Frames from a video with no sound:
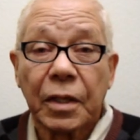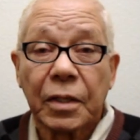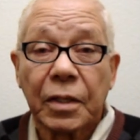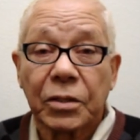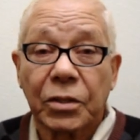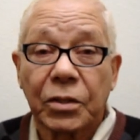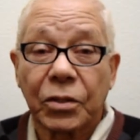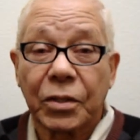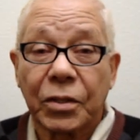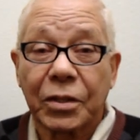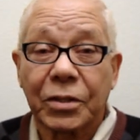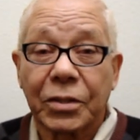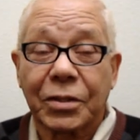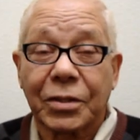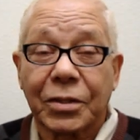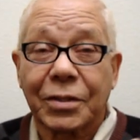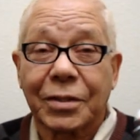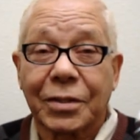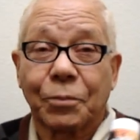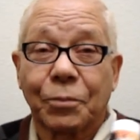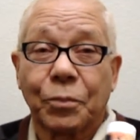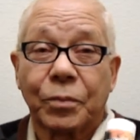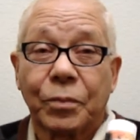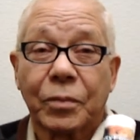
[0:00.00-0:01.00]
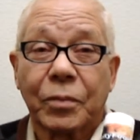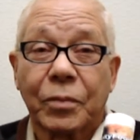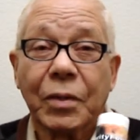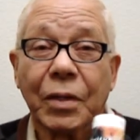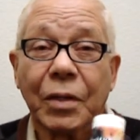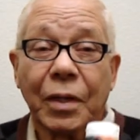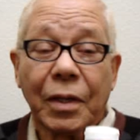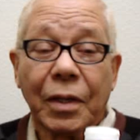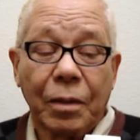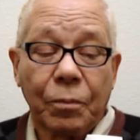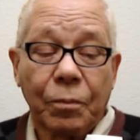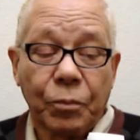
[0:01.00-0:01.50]
So this is a
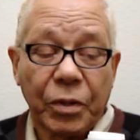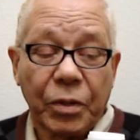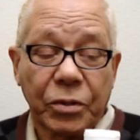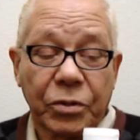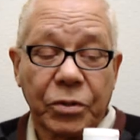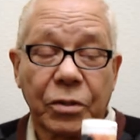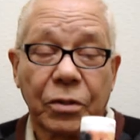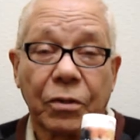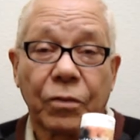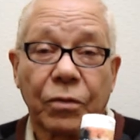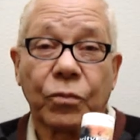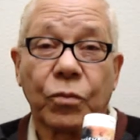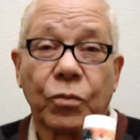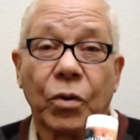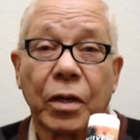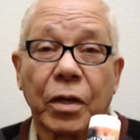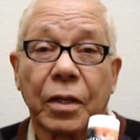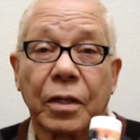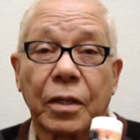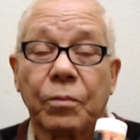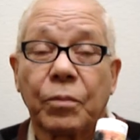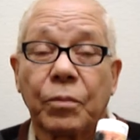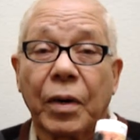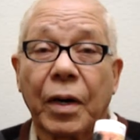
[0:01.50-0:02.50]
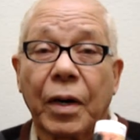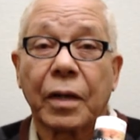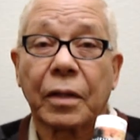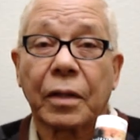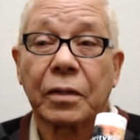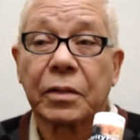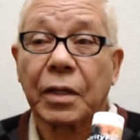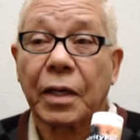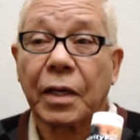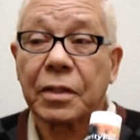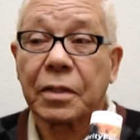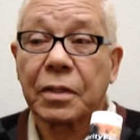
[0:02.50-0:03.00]
picture of one of the
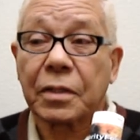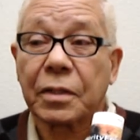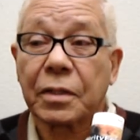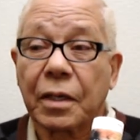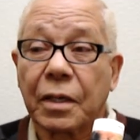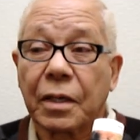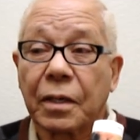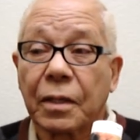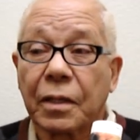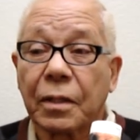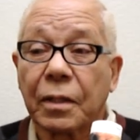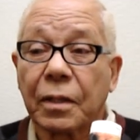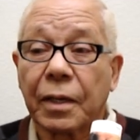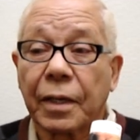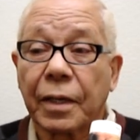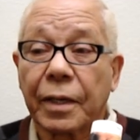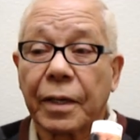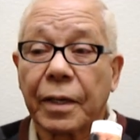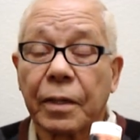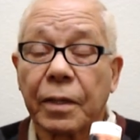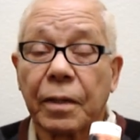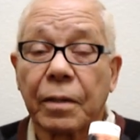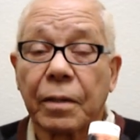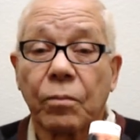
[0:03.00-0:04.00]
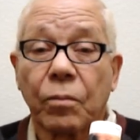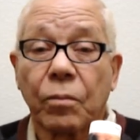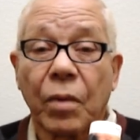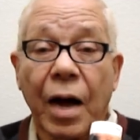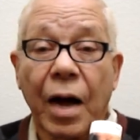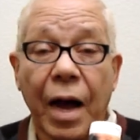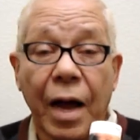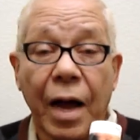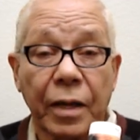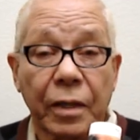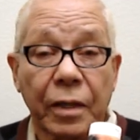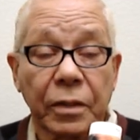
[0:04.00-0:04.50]
bottles. I sell a
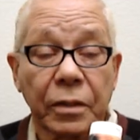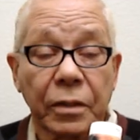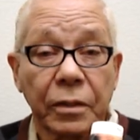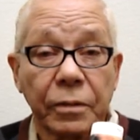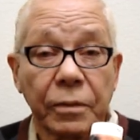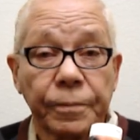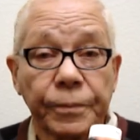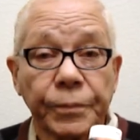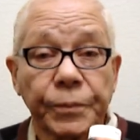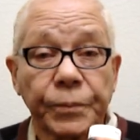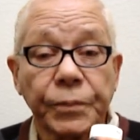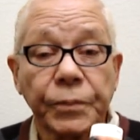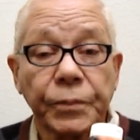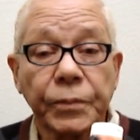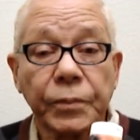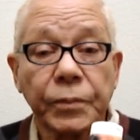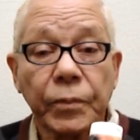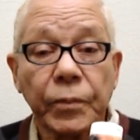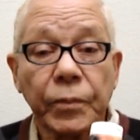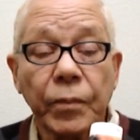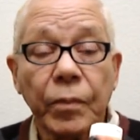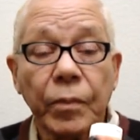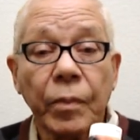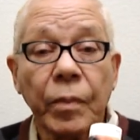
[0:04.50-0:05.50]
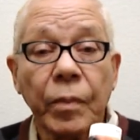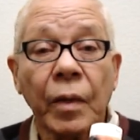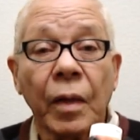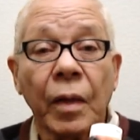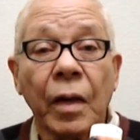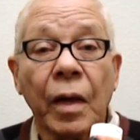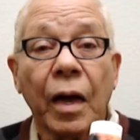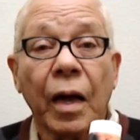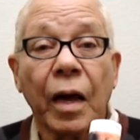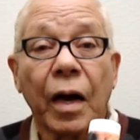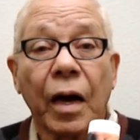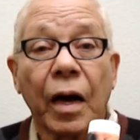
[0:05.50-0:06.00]
mild,
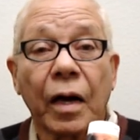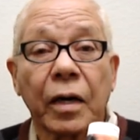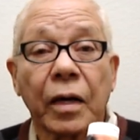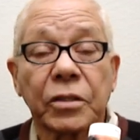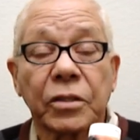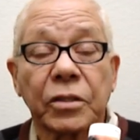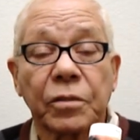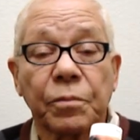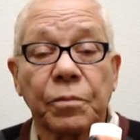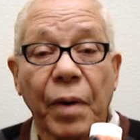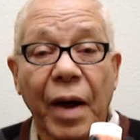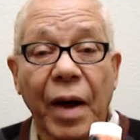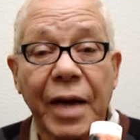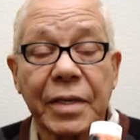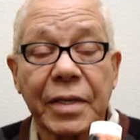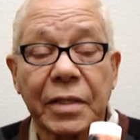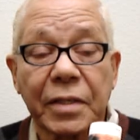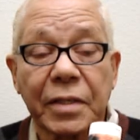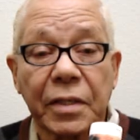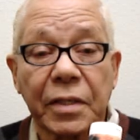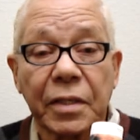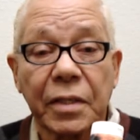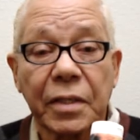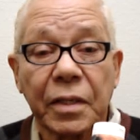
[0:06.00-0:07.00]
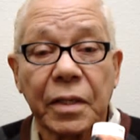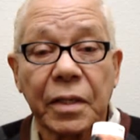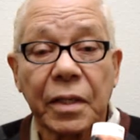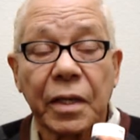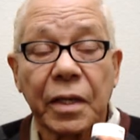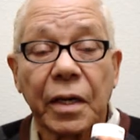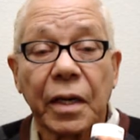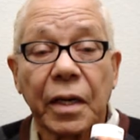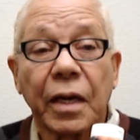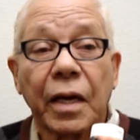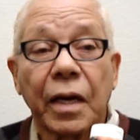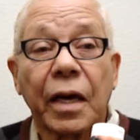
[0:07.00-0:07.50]
a spicy,
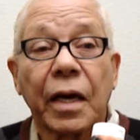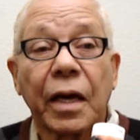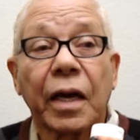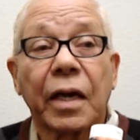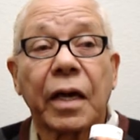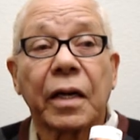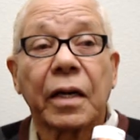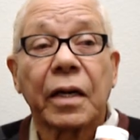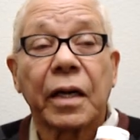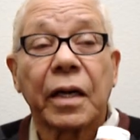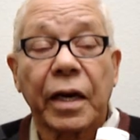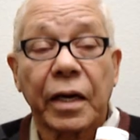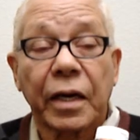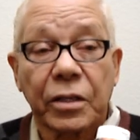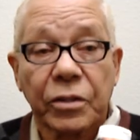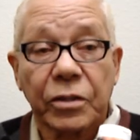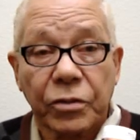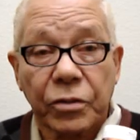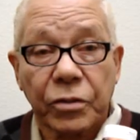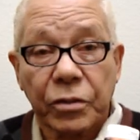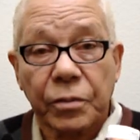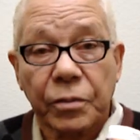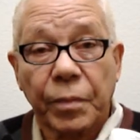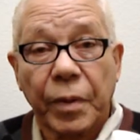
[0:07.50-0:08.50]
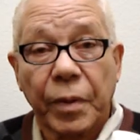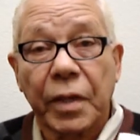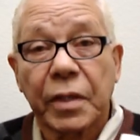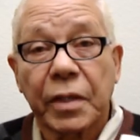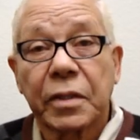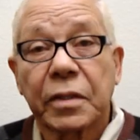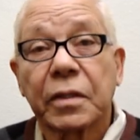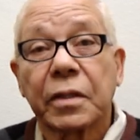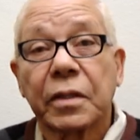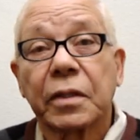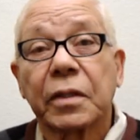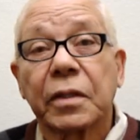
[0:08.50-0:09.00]
and an extra
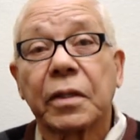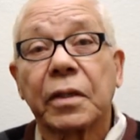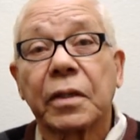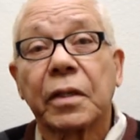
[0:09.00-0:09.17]
spicy.